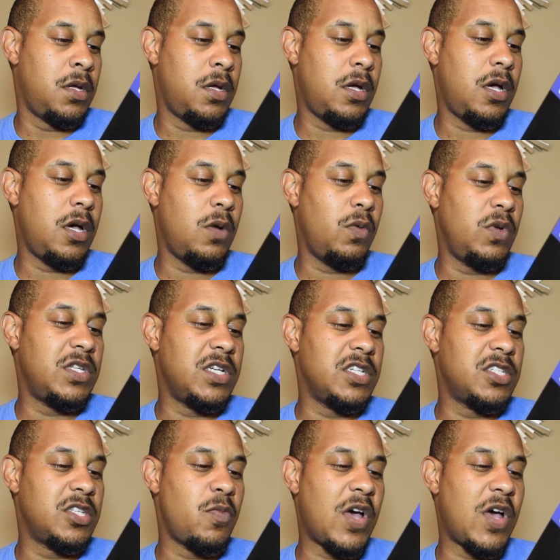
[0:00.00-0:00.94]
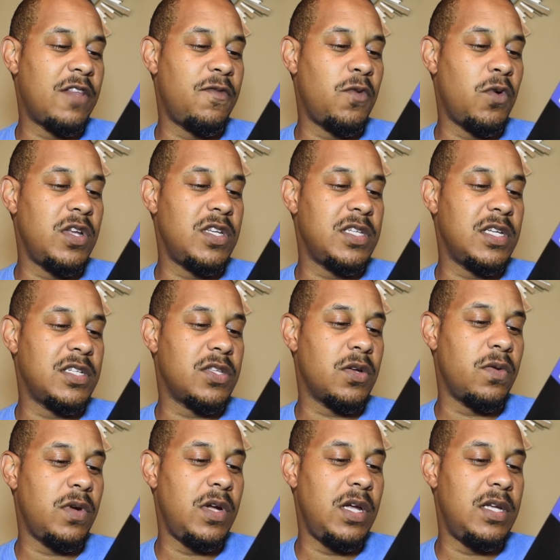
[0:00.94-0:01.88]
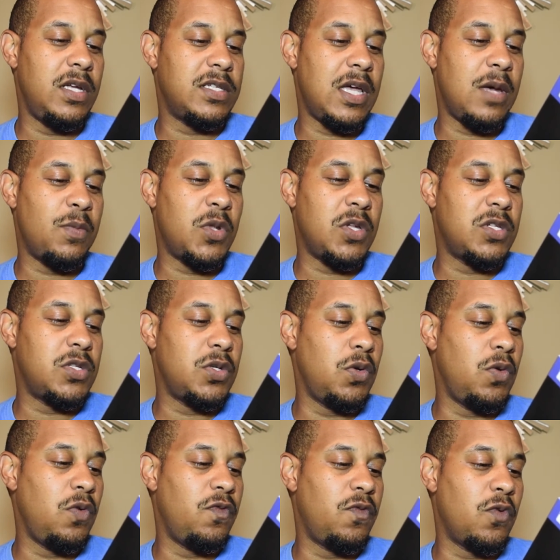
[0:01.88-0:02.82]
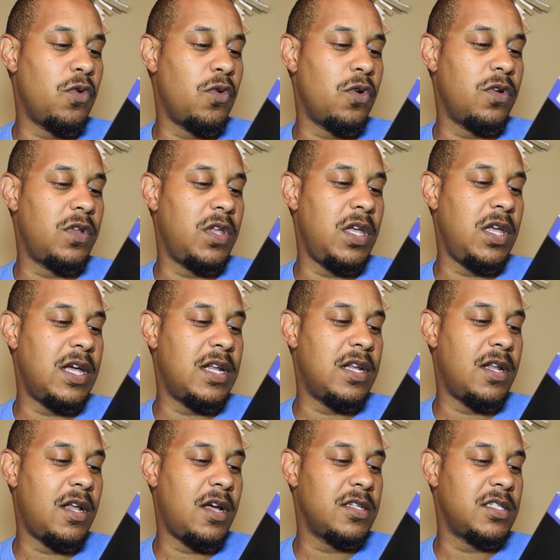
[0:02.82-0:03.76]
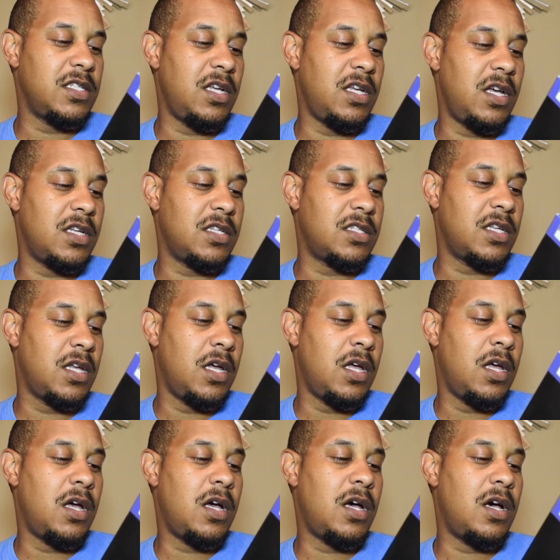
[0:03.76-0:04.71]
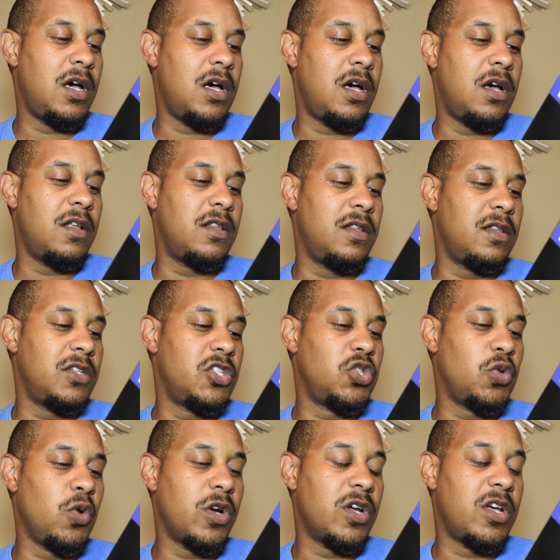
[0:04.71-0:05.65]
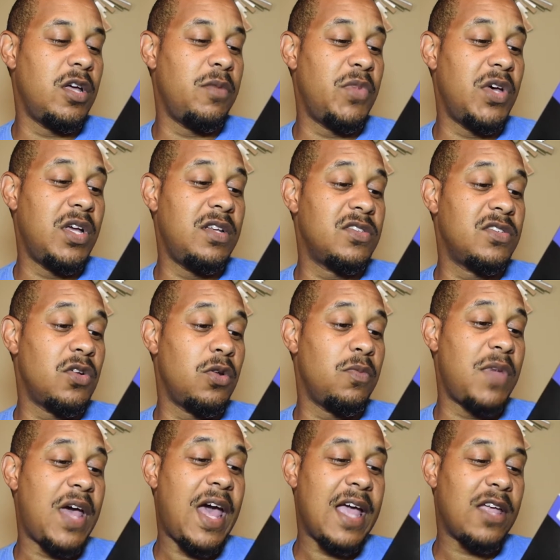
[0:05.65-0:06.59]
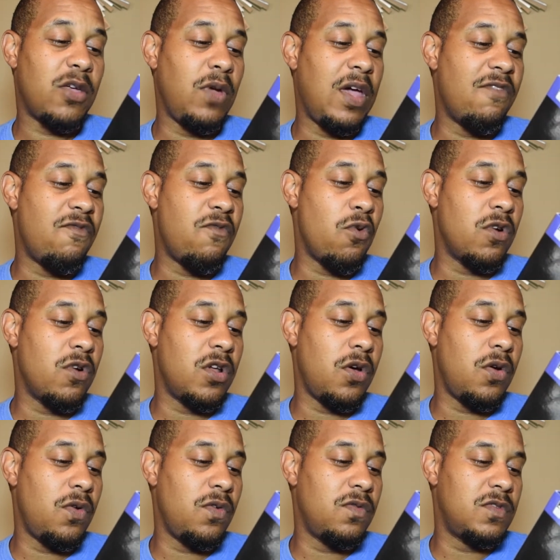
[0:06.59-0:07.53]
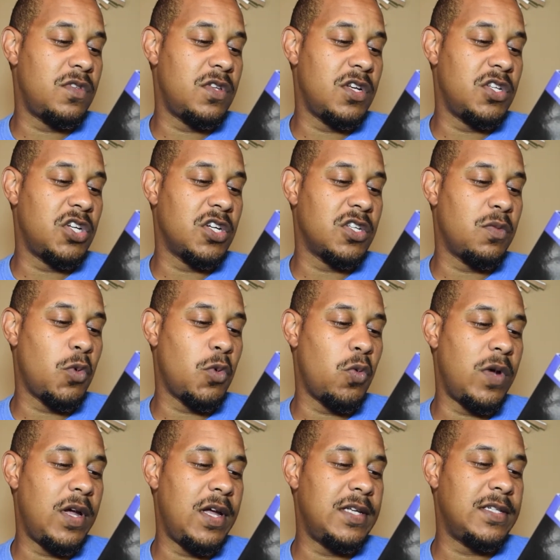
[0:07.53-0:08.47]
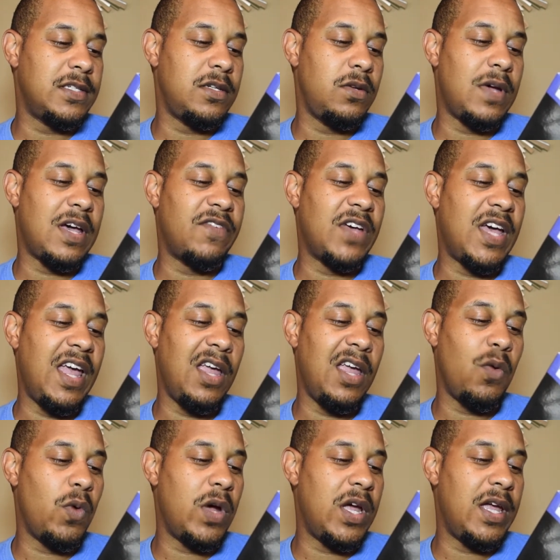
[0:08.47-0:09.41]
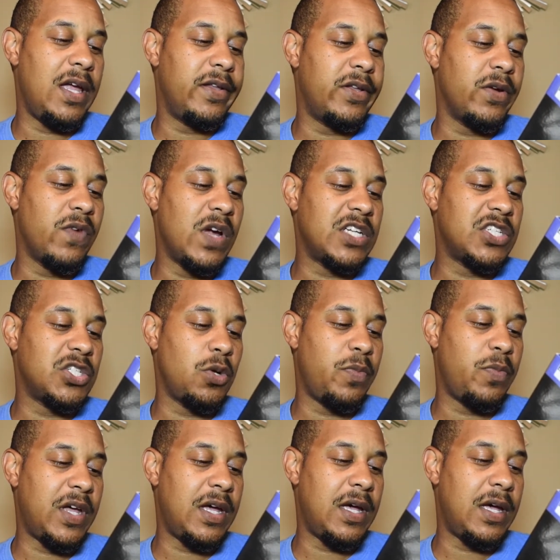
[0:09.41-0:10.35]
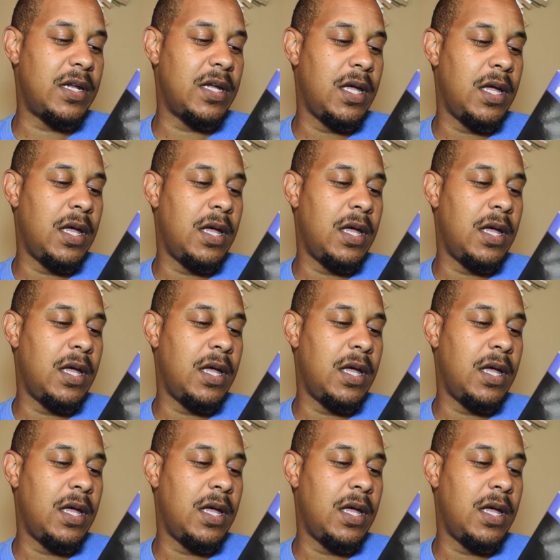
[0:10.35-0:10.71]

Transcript: We touched about the 46 degrees amplitude for the analog sticks. Shortcut buttons on the back, you have 4 of those. The adjustable weights, you have an 8-way directional pad,